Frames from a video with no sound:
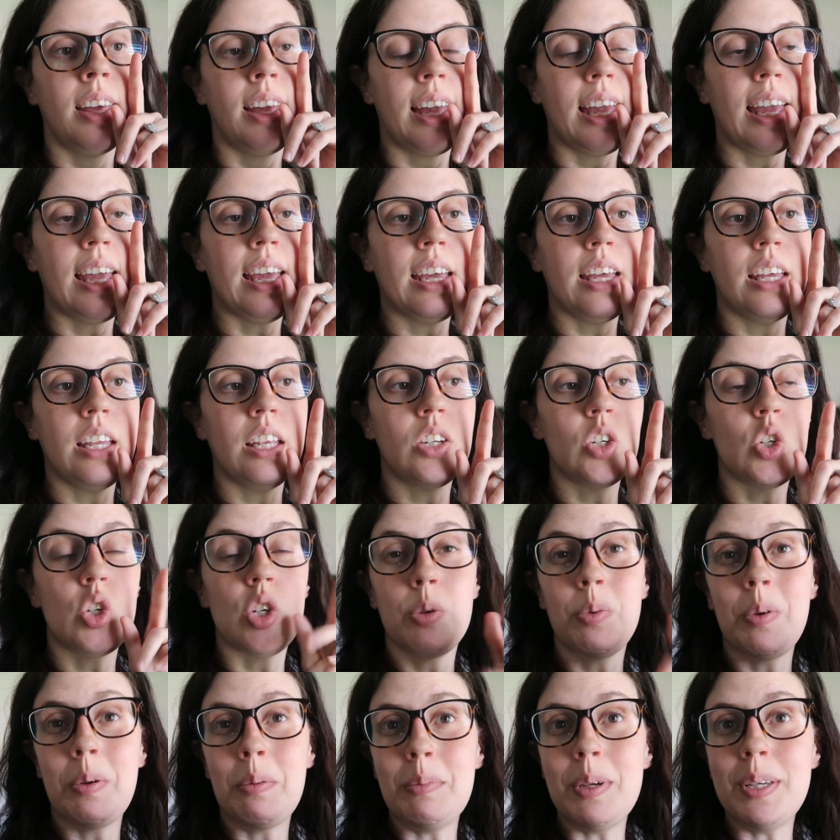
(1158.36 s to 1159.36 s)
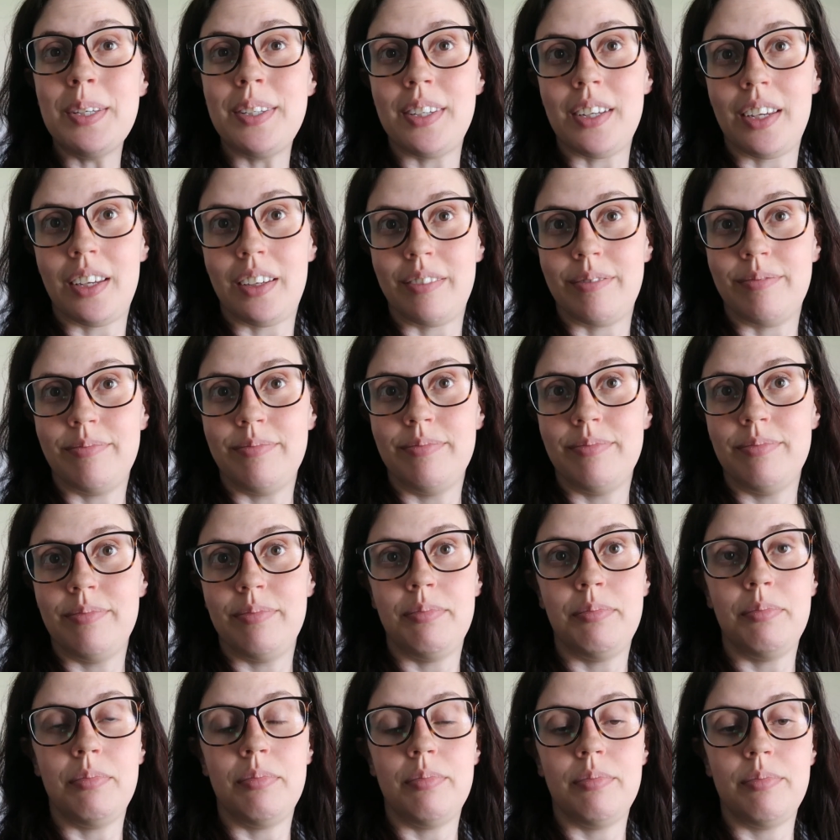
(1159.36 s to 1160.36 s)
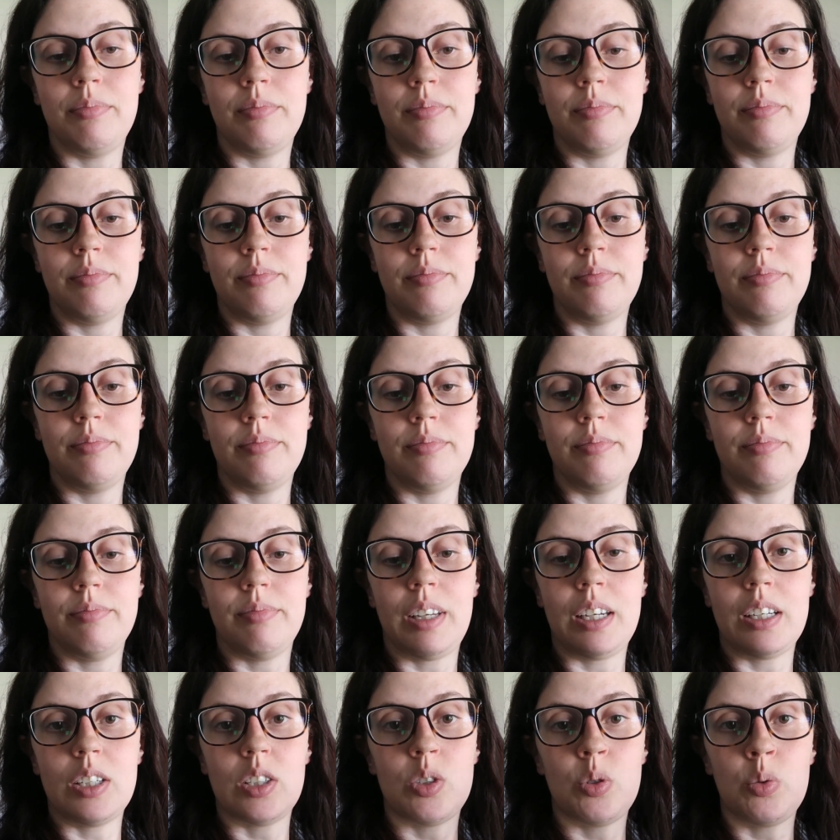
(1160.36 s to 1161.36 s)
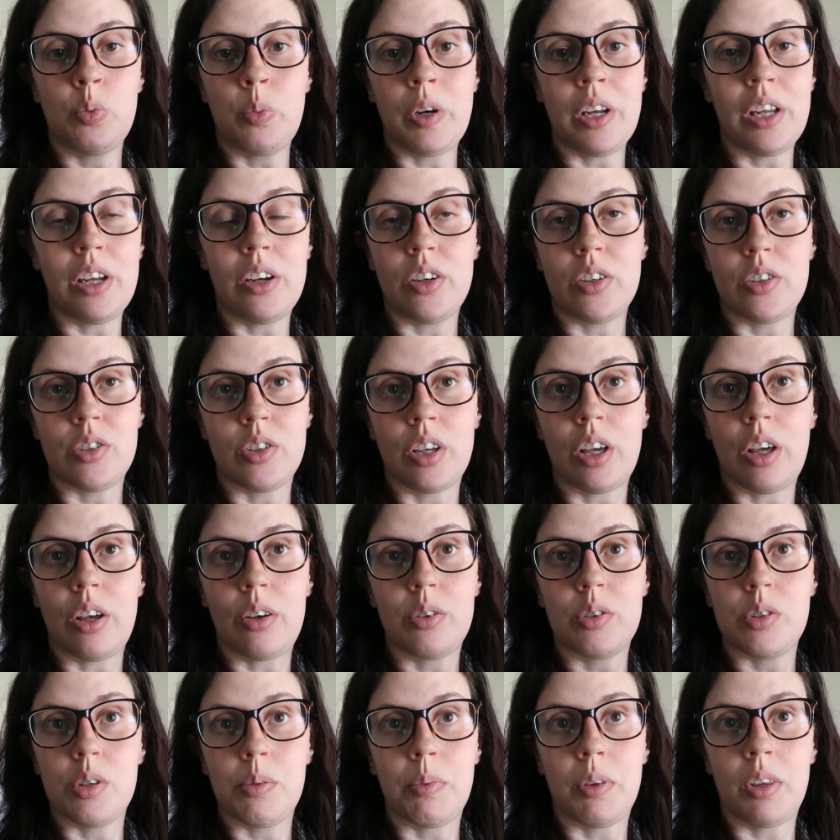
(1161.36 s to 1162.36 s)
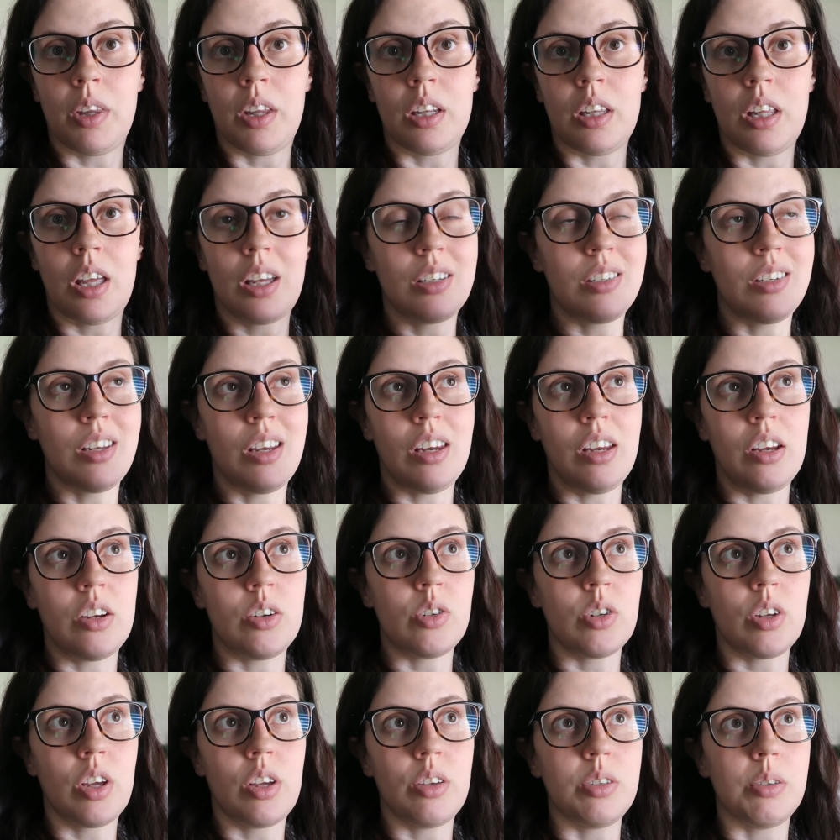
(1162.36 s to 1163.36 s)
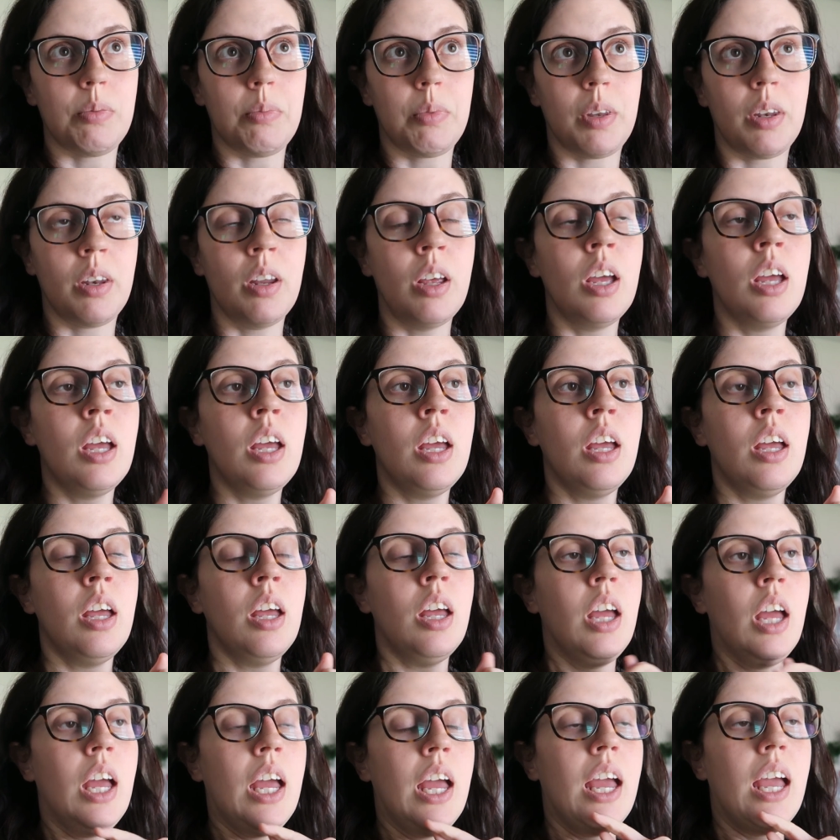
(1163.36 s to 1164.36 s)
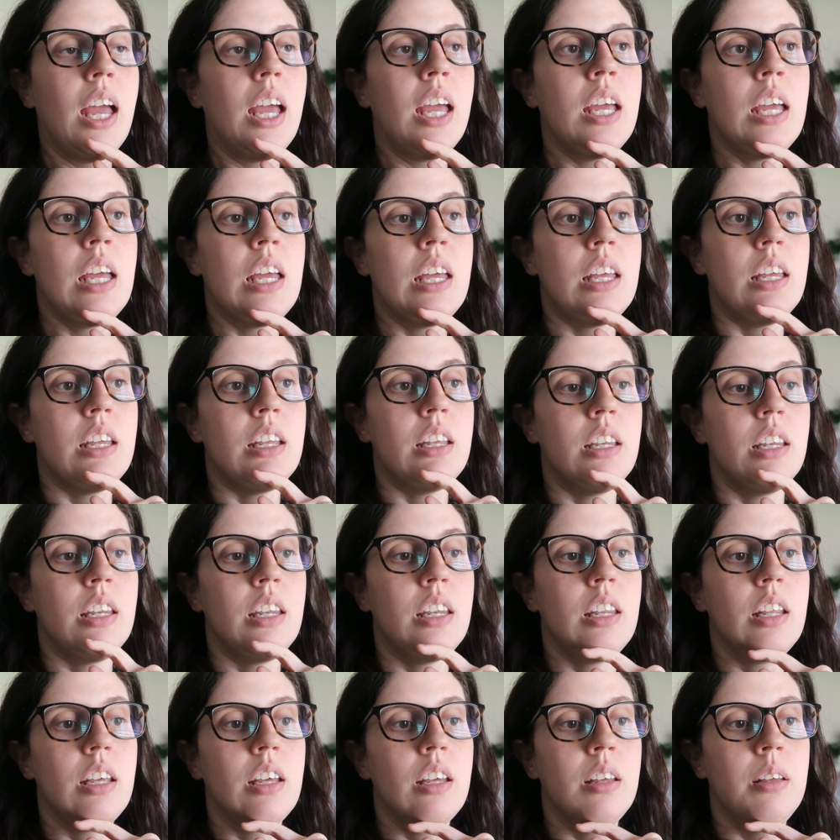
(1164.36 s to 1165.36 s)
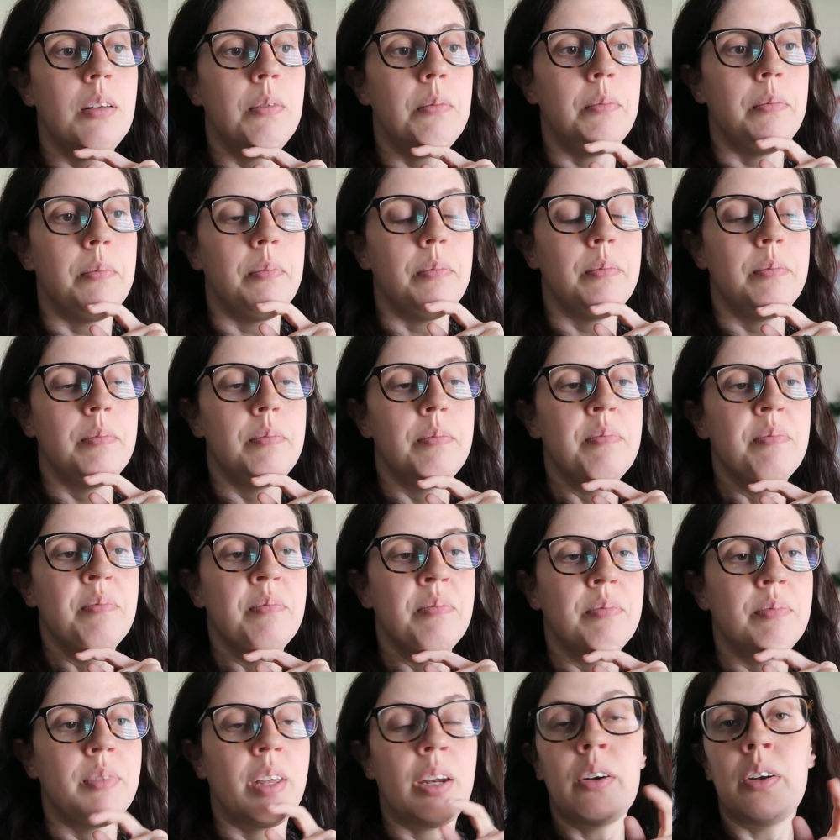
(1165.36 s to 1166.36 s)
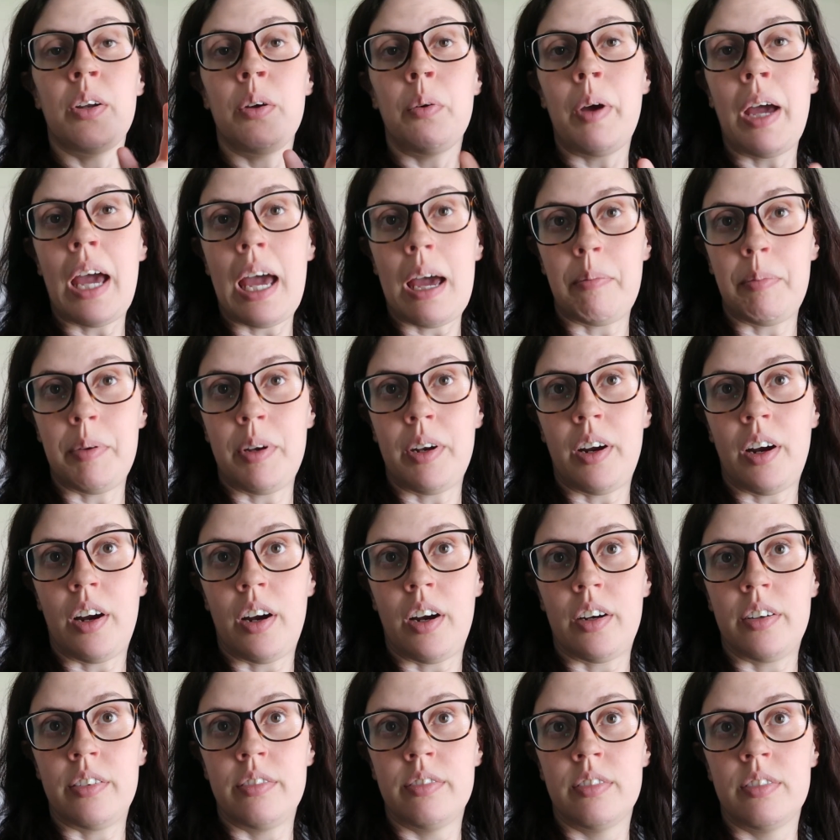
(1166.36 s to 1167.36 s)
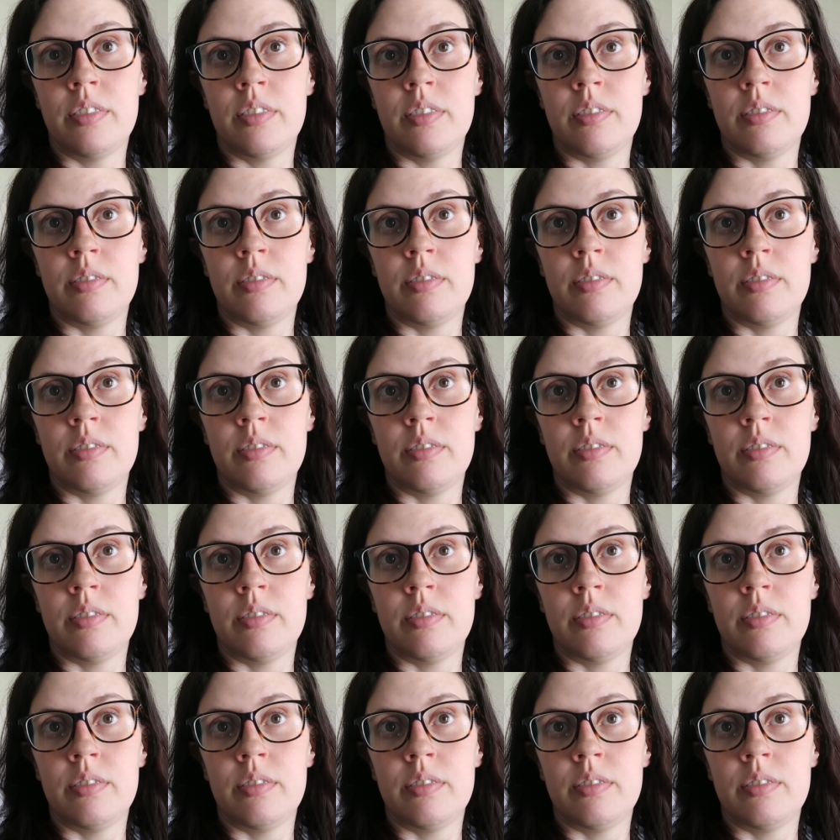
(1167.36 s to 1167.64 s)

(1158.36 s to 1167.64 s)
and she went missing like 20 years ago or something like that, 10 years ago, something. And um, they don't know what happened to her.